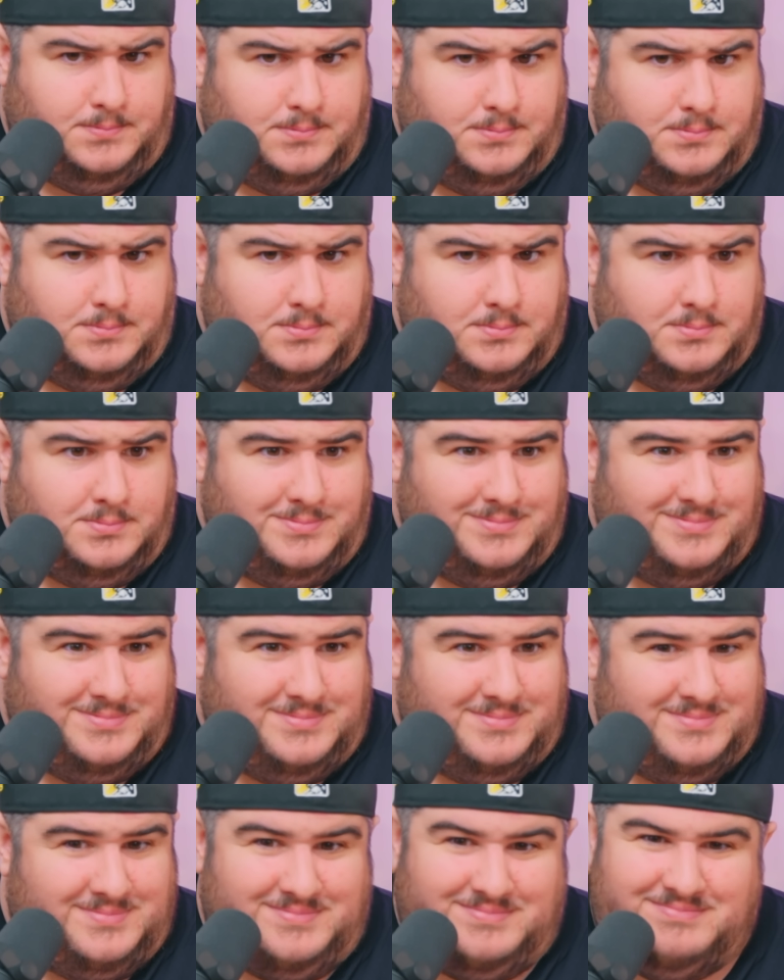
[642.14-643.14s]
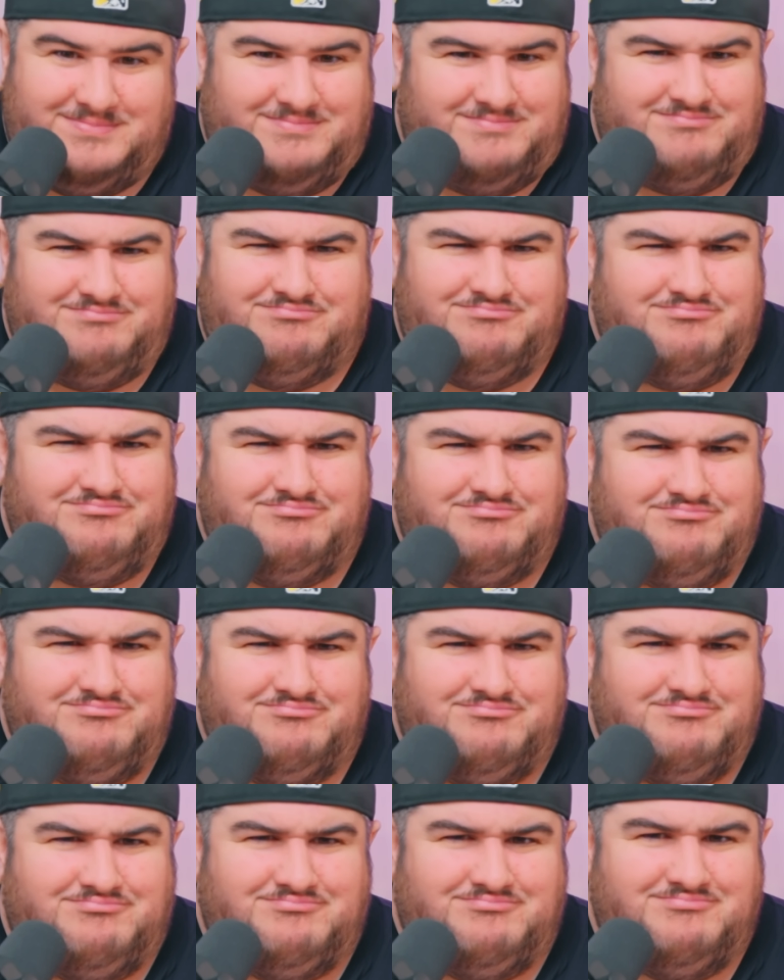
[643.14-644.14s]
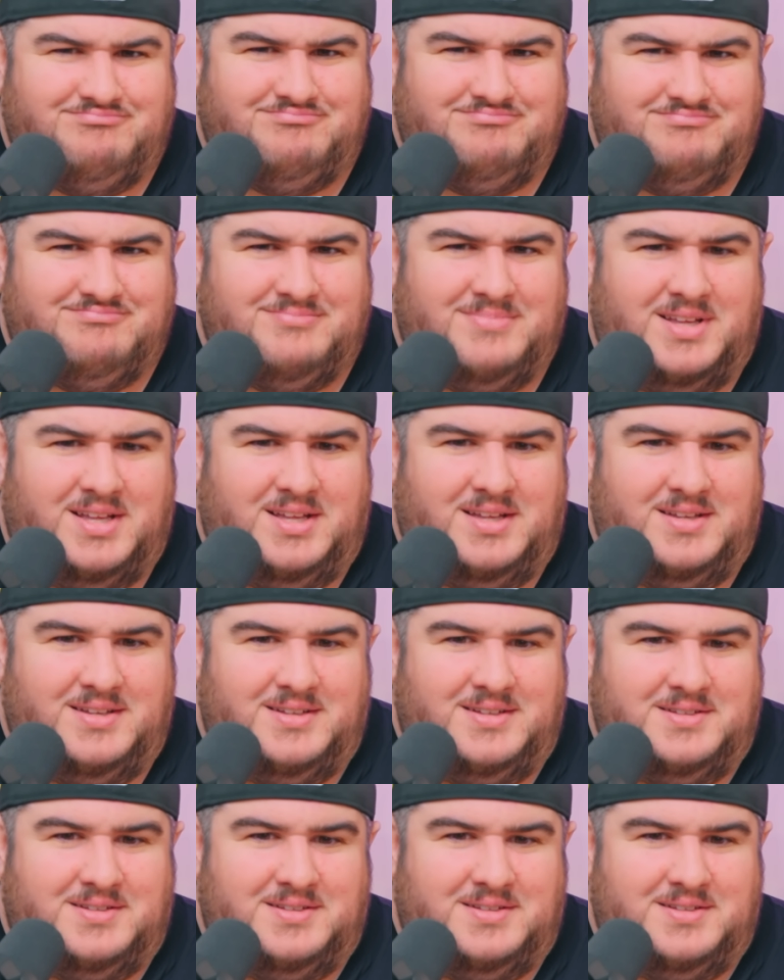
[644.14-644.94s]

No words are spoken by the person on screen.